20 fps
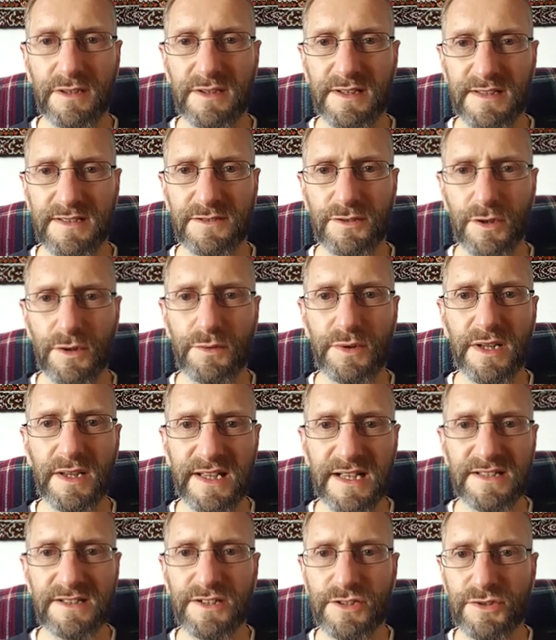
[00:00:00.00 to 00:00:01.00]
It's not
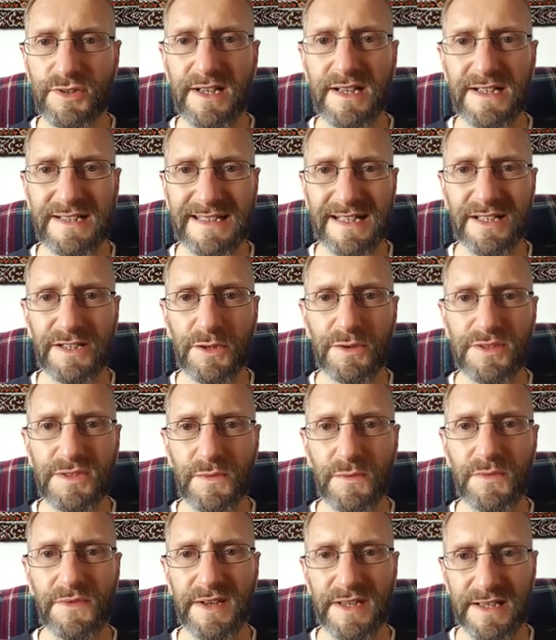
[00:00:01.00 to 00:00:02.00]
really actually trying to tell you
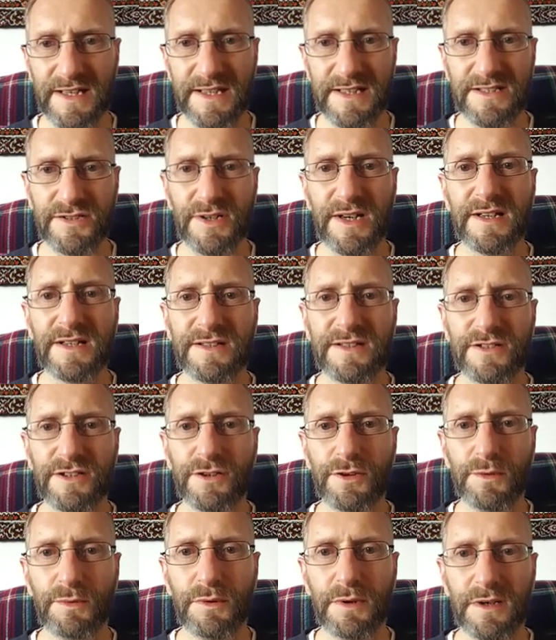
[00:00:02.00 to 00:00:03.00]
something. It's trying
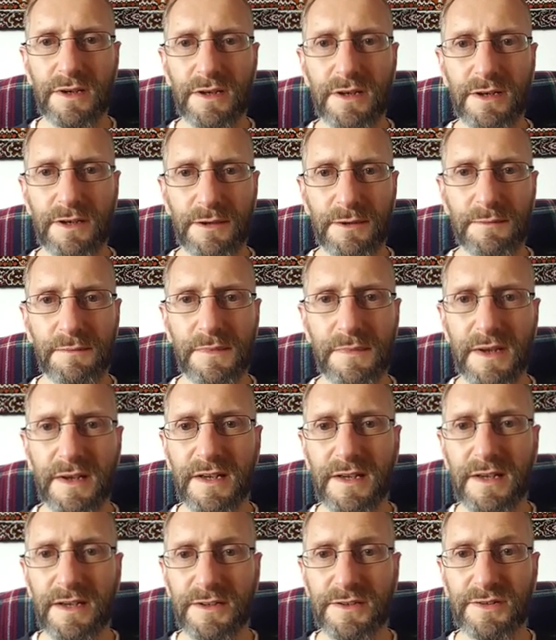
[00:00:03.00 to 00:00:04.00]
to
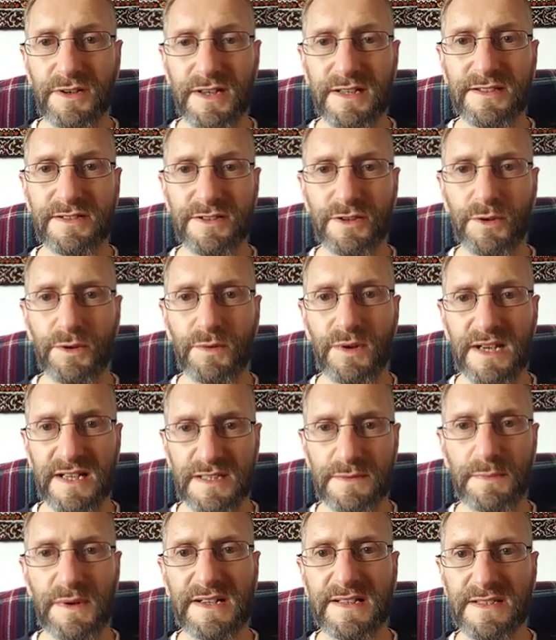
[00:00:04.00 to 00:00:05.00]

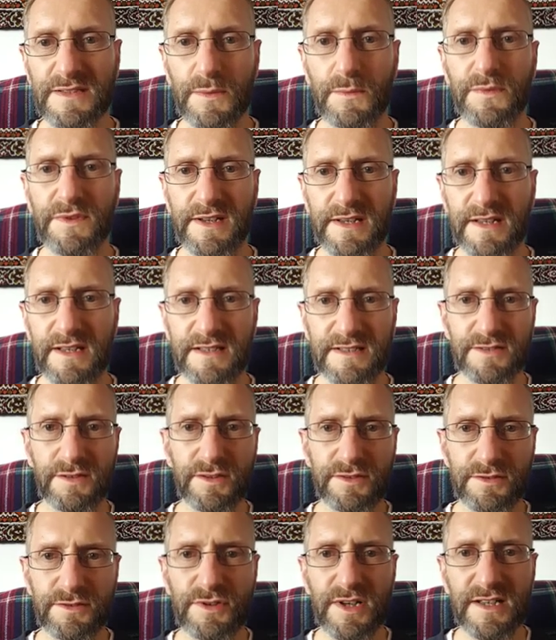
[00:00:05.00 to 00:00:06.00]
express something. It's
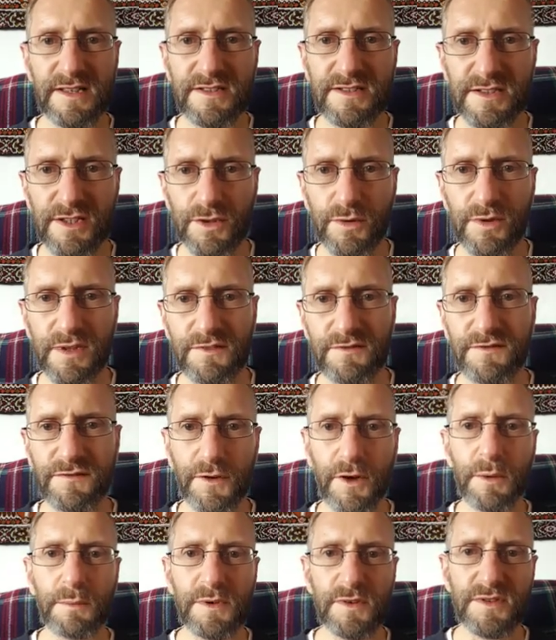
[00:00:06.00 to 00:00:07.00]
not trying to
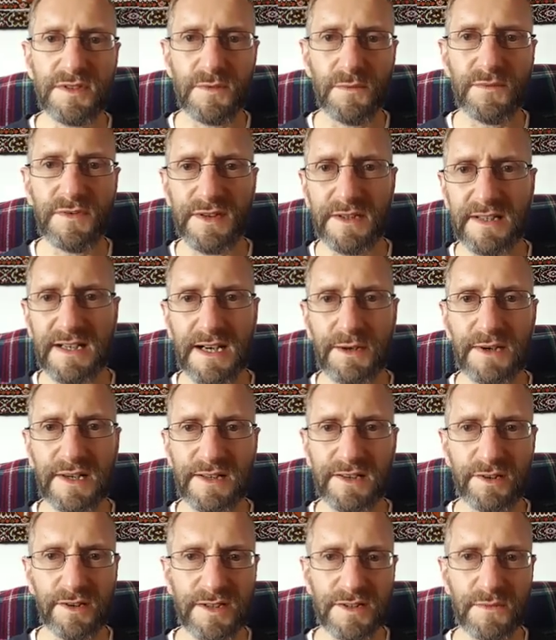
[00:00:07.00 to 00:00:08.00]
inform you something
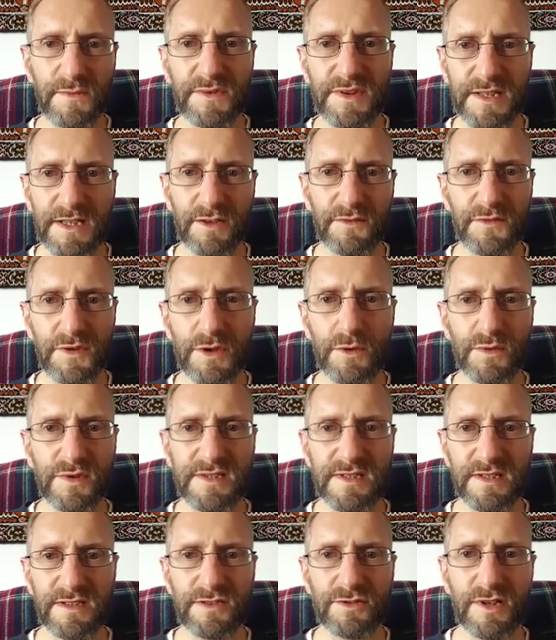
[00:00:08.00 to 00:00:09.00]
directly or something of
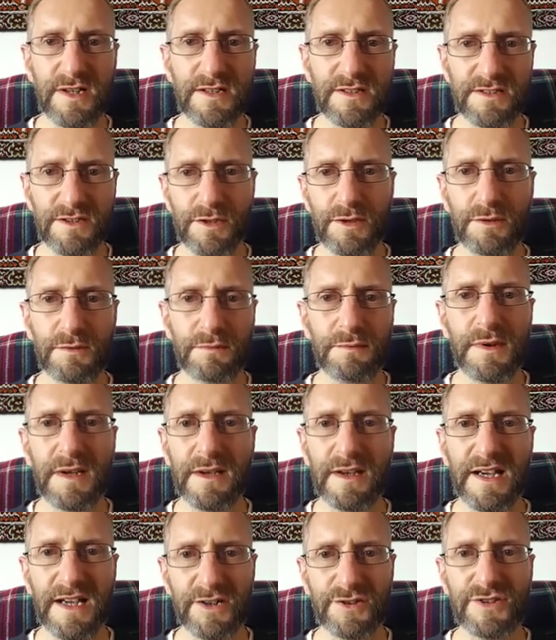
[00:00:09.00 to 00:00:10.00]
use. It's trying to
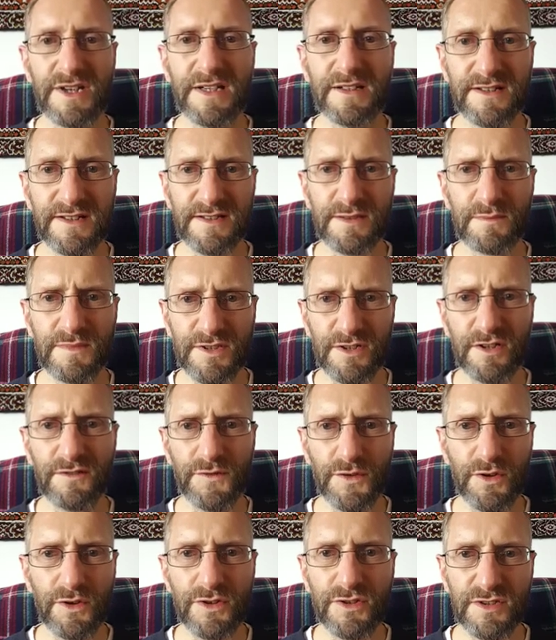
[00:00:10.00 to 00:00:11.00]
engender some sort
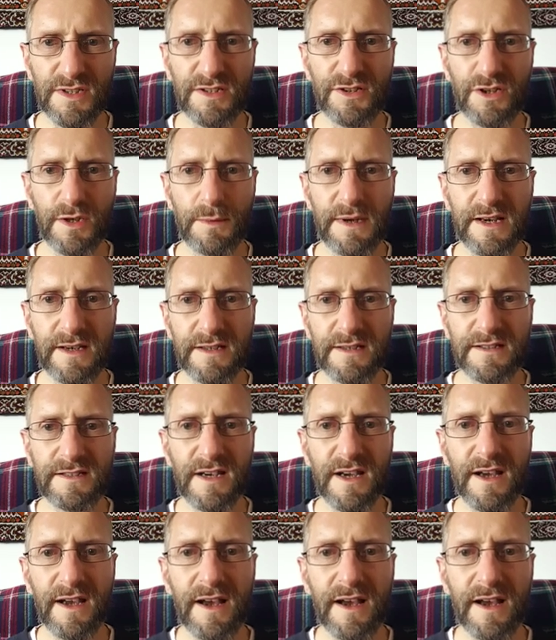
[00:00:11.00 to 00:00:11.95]
of notion in your mind.